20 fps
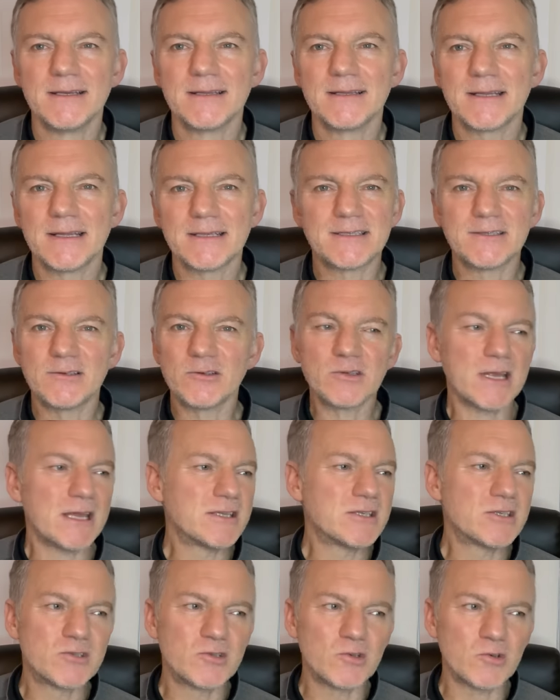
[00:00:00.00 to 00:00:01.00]
That's just,
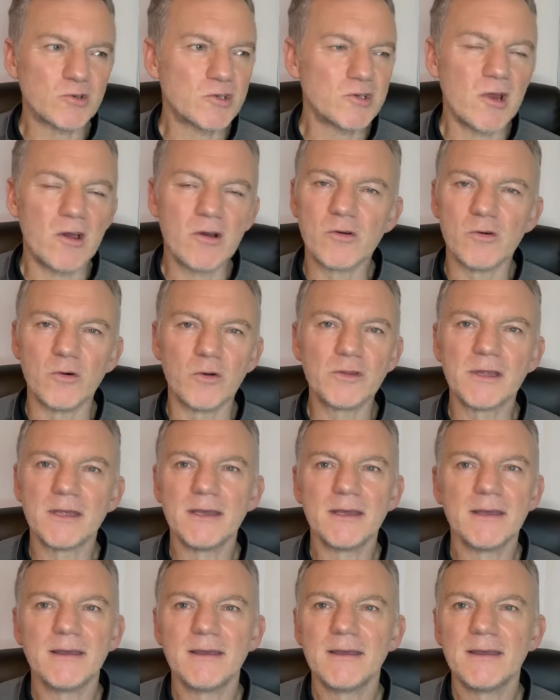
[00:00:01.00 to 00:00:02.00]
it's just not good.
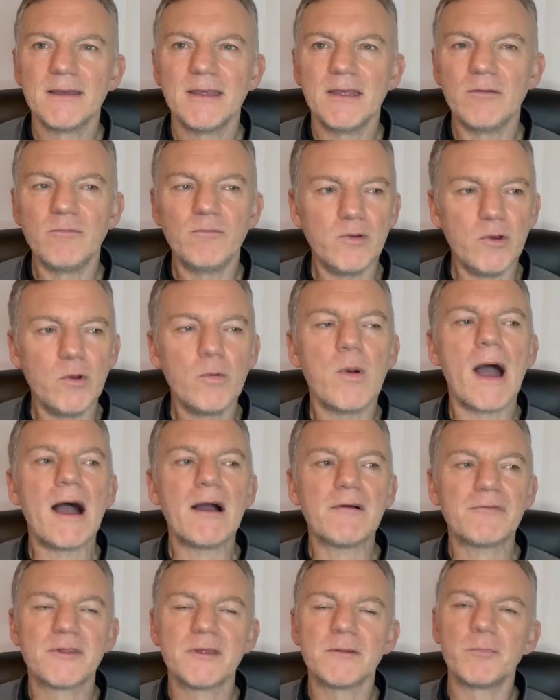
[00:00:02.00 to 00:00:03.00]
You
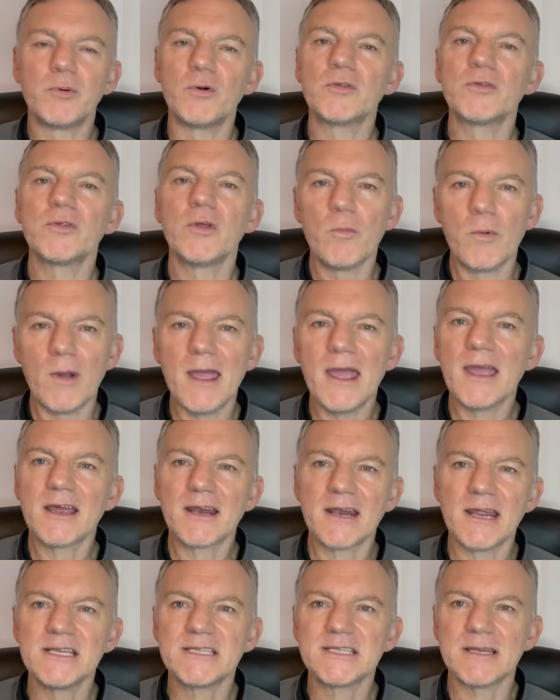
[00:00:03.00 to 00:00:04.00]
have to put the work
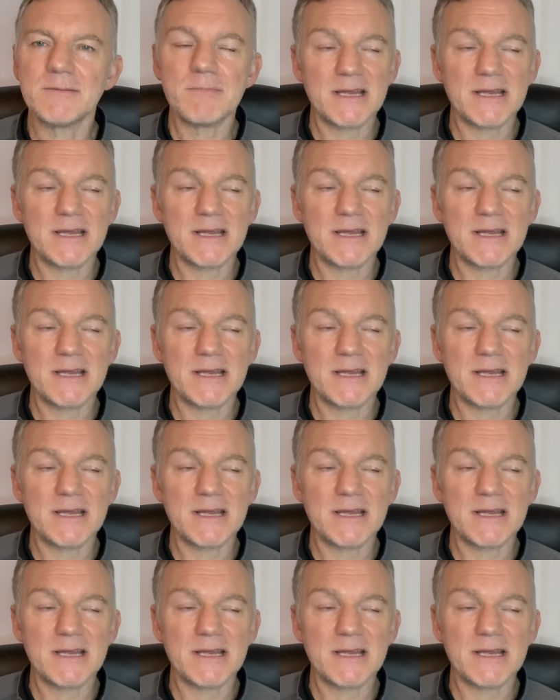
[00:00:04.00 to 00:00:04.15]
rate in.